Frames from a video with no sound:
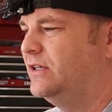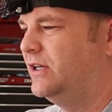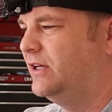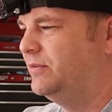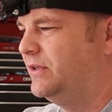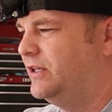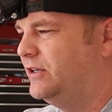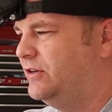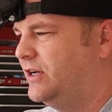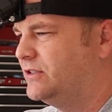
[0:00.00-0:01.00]
And
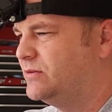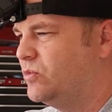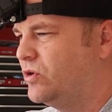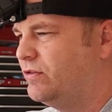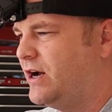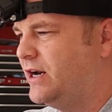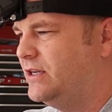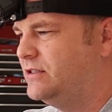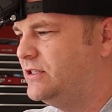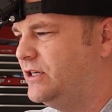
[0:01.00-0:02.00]
then you got some more rod
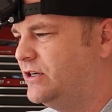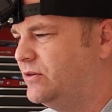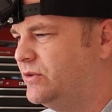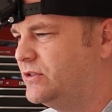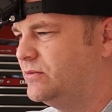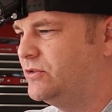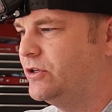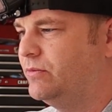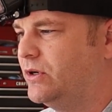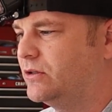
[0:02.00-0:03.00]
ends here with some
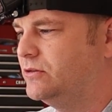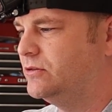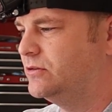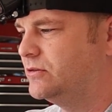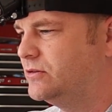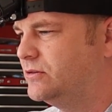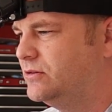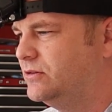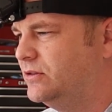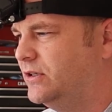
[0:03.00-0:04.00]

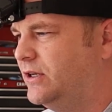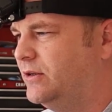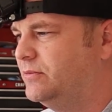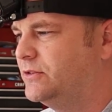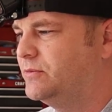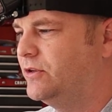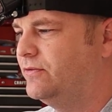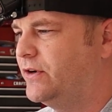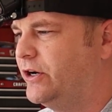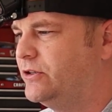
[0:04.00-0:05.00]
turnbuckles, some other
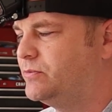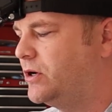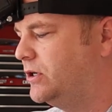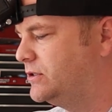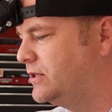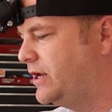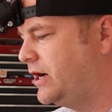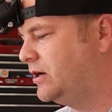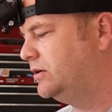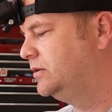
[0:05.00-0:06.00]
various parts
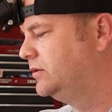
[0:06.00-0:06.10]
there.